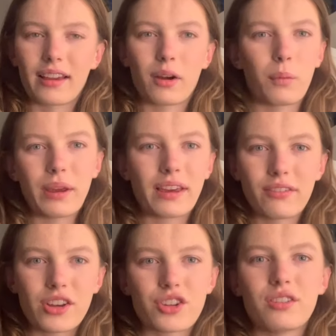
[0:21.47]
a week at
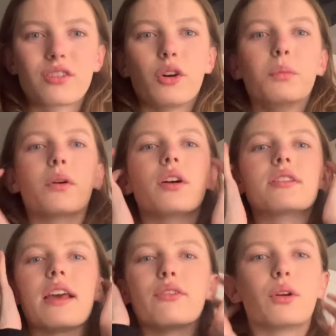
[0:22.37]
fashion school,
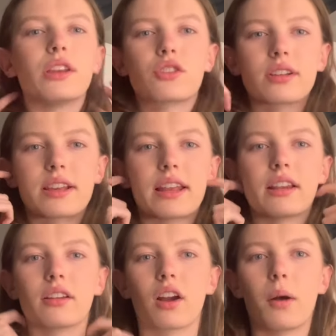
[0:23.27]
because if you're interested
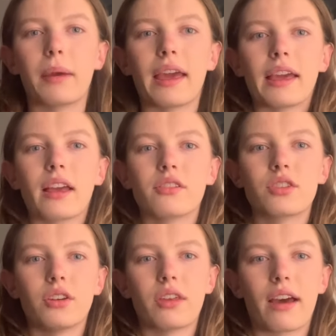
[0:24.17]
in coming
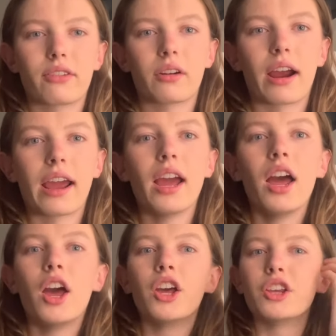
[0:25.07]
to the FRA,
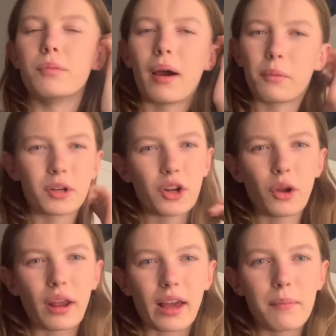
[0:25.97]
you might want to
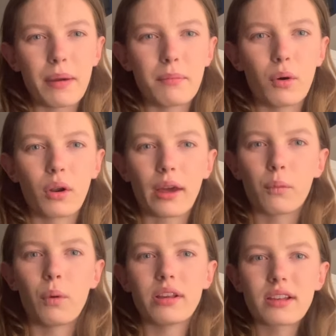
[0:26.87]
know like a bit more like
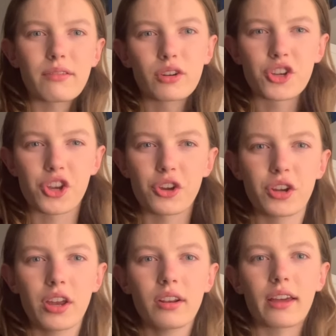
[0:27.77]
what it's like for a
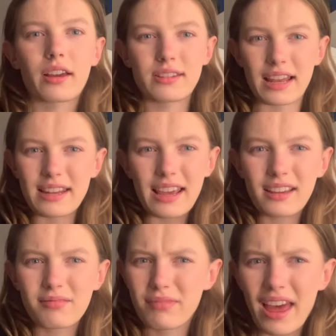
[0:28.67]
student like
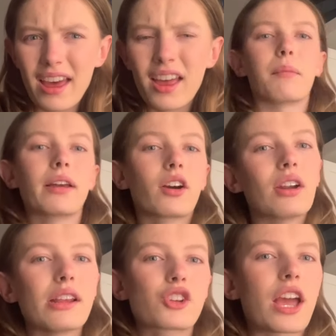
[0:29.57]
attending there. My
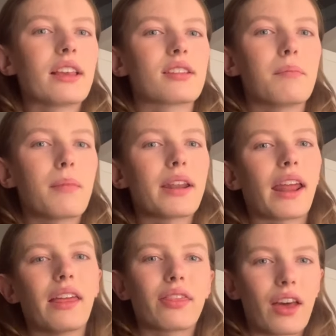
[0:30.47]
college days are
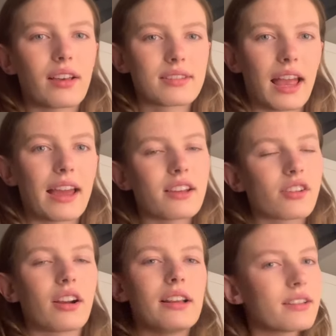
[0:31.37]
Monday and Thursday and it's
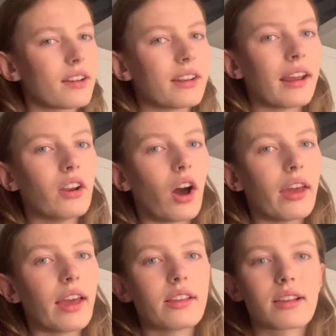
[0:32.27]
currently Sunday
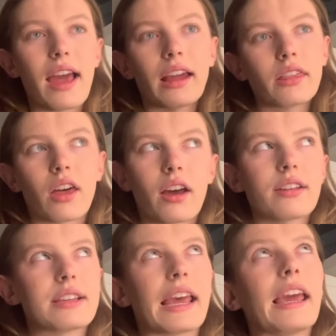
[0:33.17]
night. It's
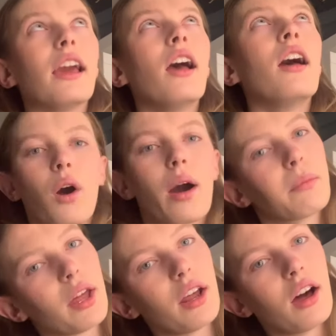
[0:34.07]
8:30. I'm
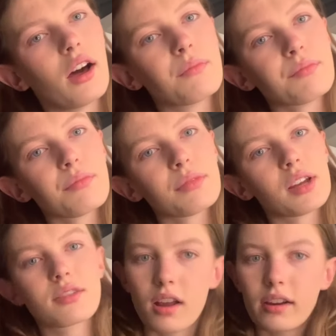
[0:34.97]
gonna
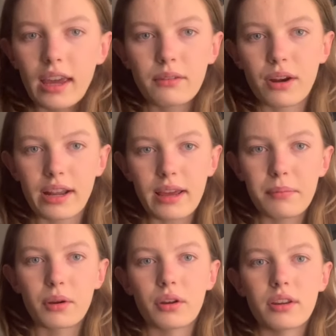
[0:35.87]
start getting ready
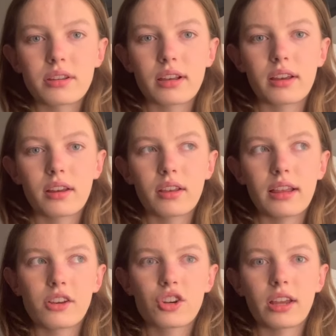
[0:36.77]
because
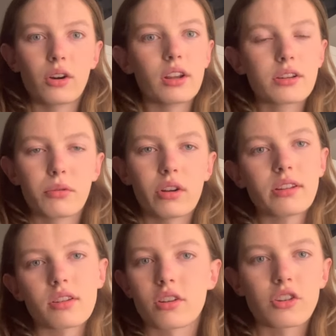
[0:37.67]
literally college
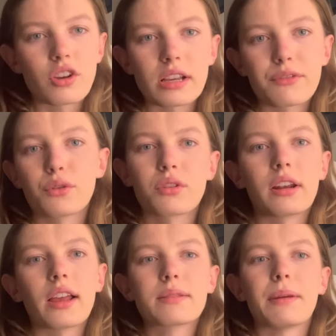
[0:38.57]
mornings are so stressful, so I
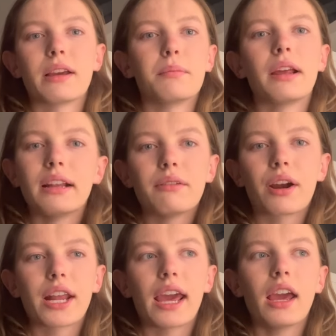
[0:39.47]
like to be completely
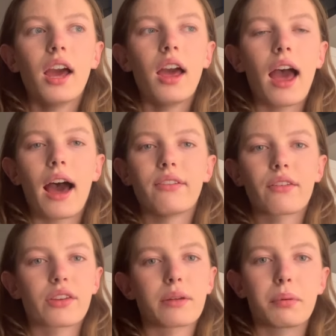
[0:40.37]
ready, have everything